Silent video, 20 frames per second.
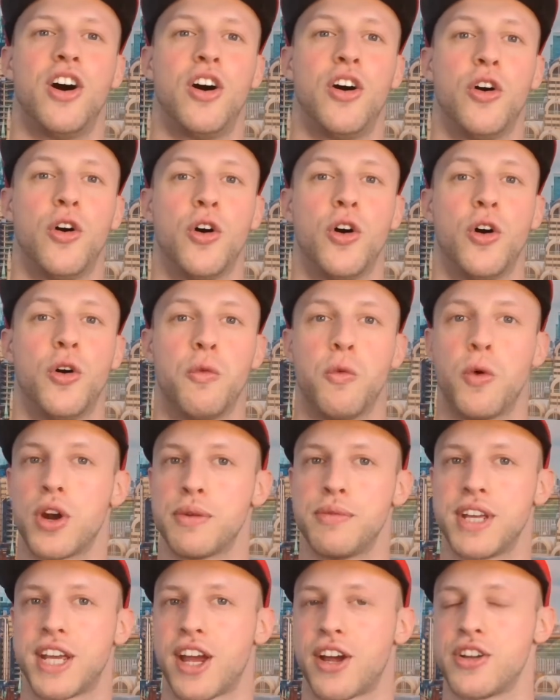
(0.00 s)
or
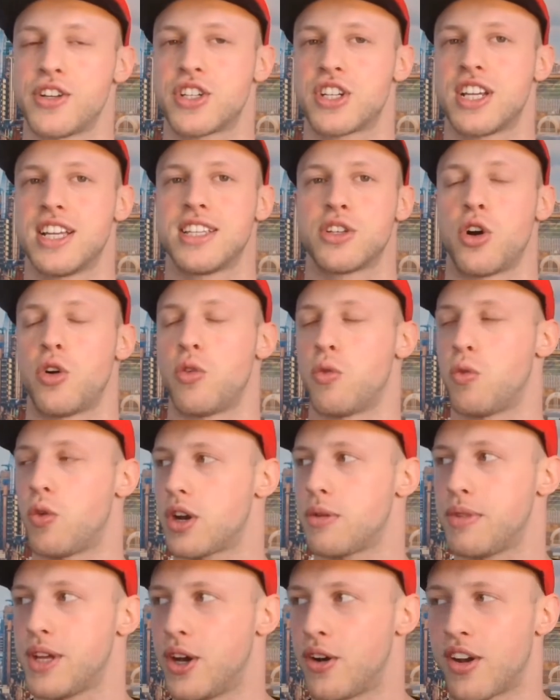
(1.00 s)
wannabe coaches or wannabe